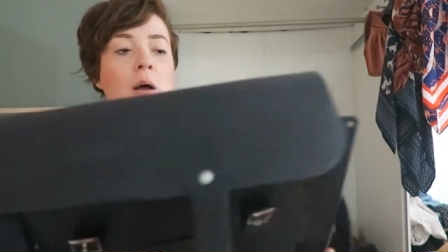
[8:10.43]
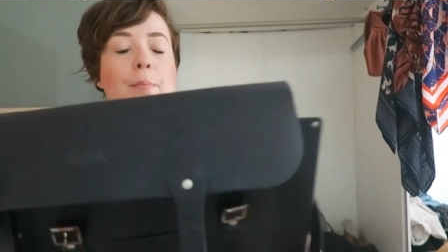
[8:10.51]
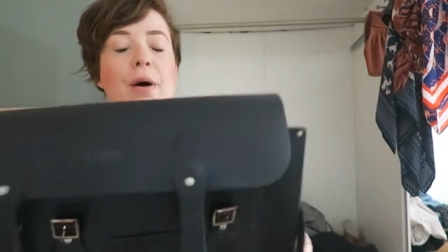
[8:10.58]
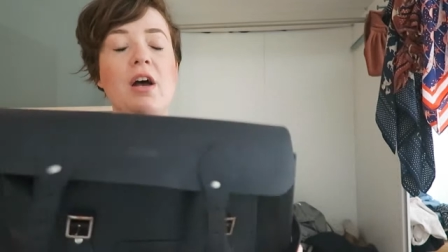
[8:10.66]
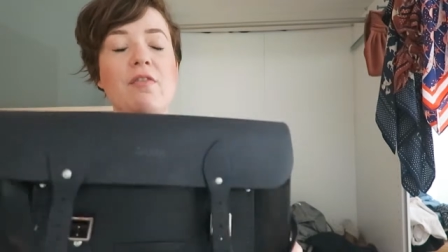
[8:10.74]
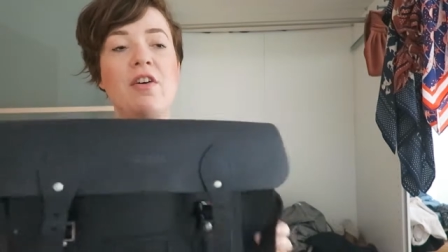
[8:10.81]

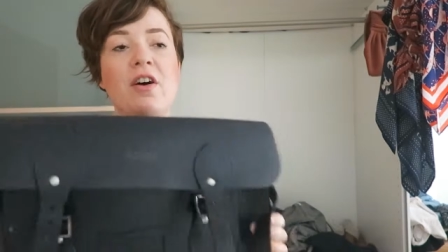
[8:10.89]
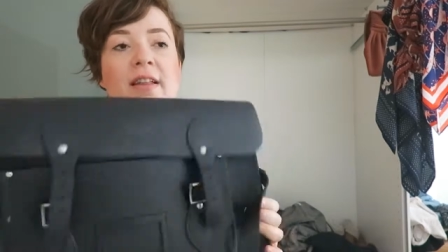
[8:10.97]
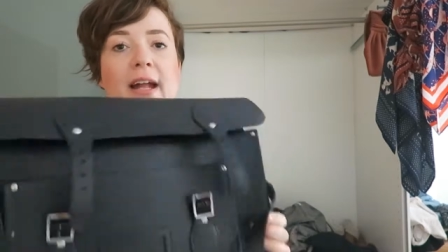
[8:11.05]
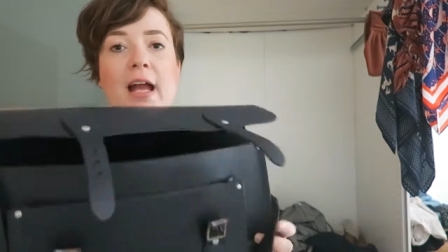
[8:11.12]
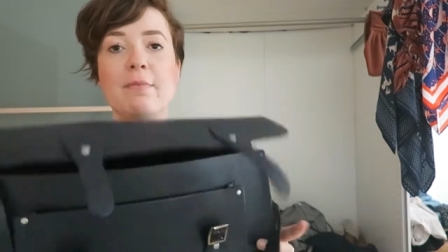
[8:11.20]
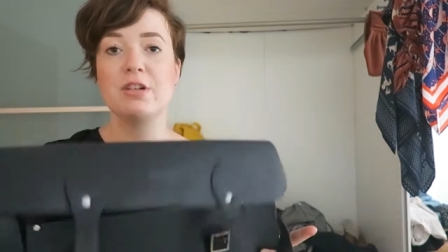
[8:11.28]
But I
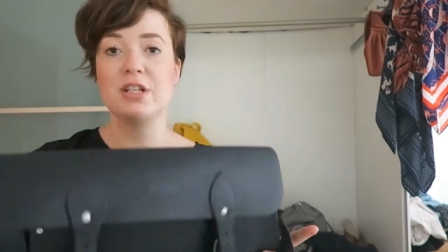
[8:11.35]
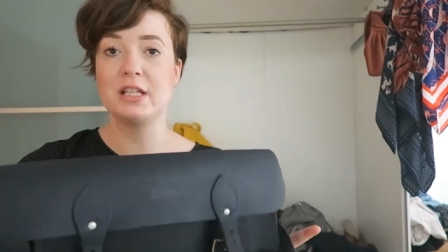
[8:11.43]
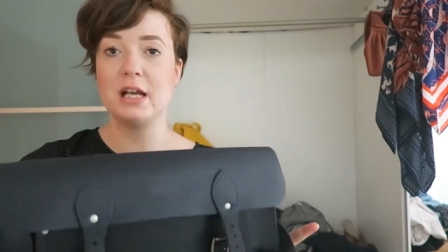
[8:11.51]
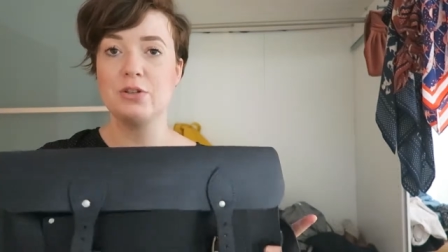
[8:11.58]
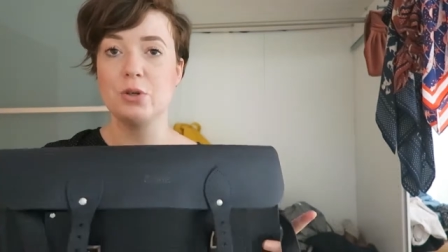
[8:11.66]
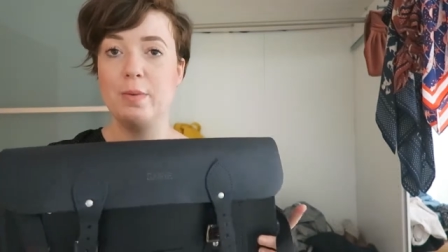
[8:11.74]
find the Cambridge
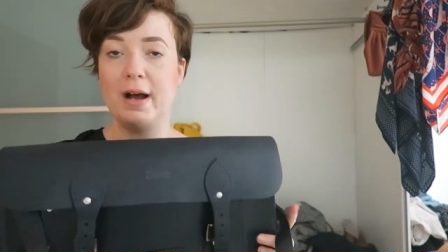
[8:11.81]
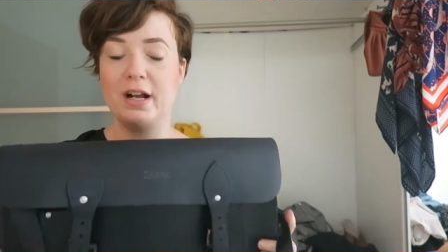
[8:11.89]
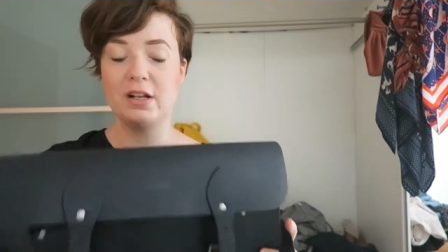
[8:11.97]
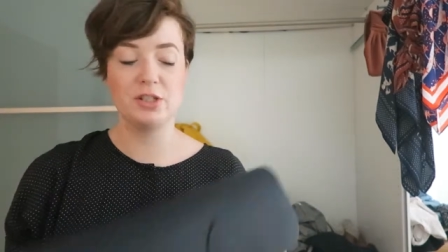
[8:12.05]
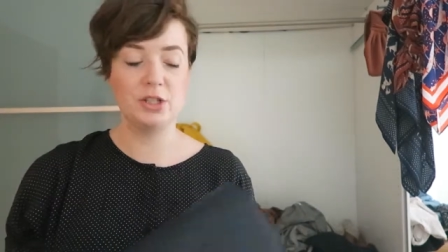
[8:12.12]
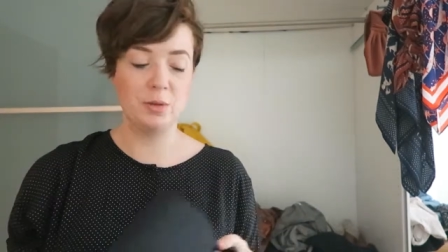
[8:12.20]
satchel
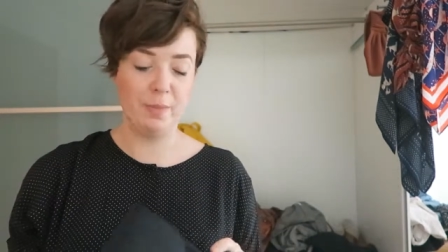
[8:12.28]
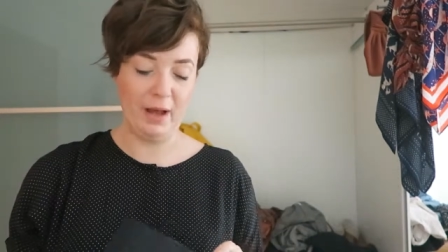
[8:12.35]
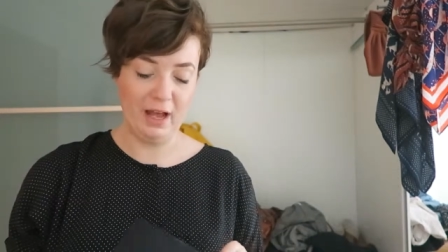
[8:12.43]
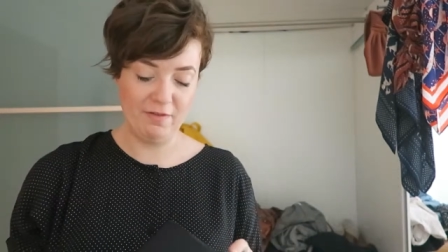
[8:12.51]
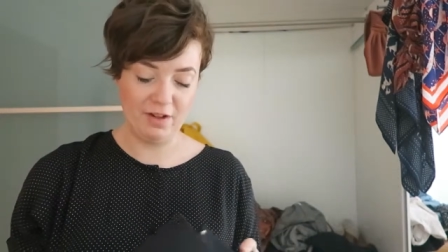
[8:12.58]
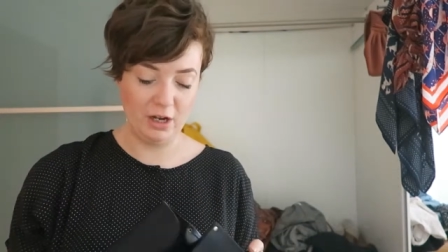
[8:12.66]
bag super
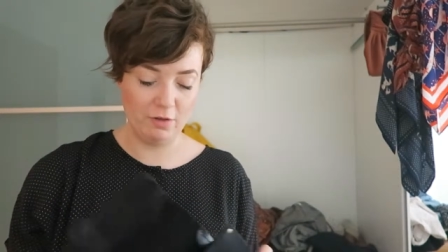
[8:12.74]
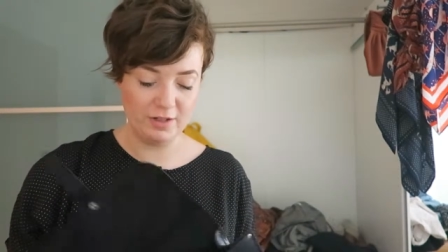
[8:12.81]
heavy.